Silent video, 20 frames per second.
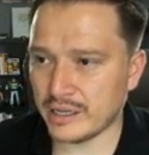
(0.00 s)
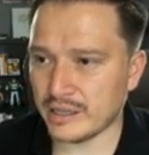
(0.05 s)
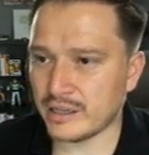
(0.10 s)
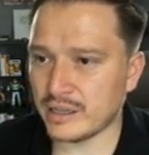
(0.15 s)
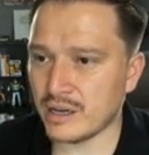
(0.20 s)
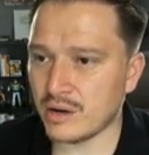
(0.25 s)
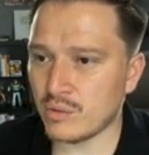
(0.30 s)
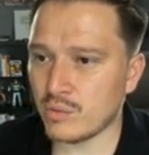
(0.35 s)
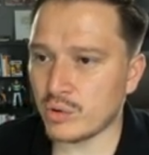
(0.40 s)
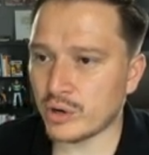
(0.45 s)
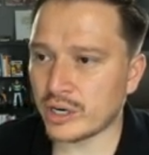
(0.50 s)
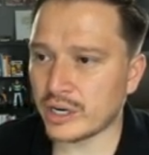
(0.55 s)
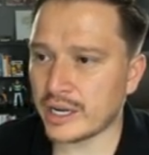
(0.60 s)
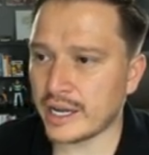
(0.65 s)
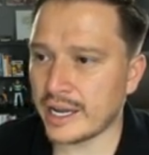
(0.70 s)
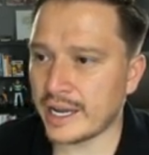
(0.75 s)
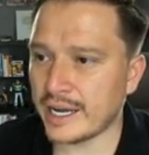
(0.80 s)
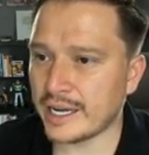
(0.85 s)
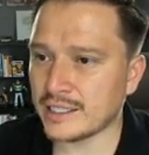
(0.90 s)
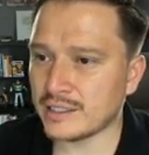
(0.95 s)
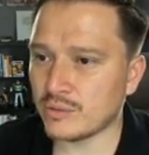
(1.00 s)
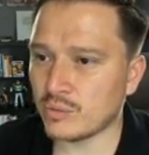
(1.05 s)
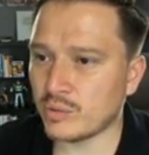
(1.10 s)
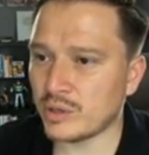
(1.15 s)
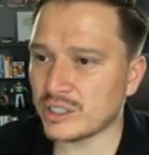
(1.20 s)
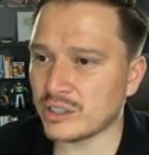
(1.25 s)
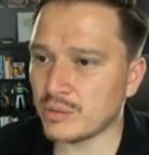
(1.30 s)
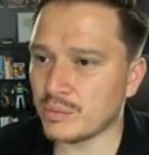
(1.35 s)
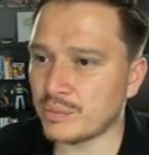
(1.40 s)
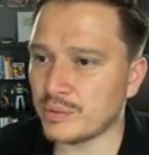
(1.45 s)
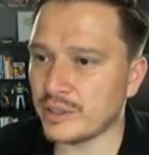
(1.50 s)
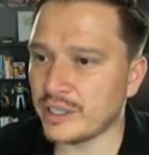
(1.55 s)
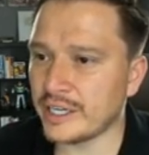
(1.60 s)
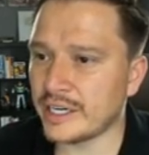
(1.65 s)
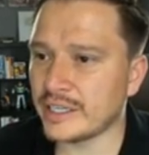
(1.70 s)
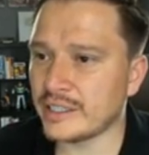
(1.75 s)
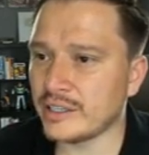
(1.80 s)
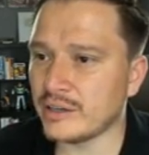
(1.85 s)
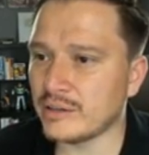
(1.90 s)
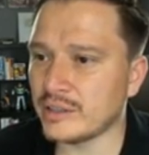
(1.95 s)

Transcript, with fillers: The work has was completed.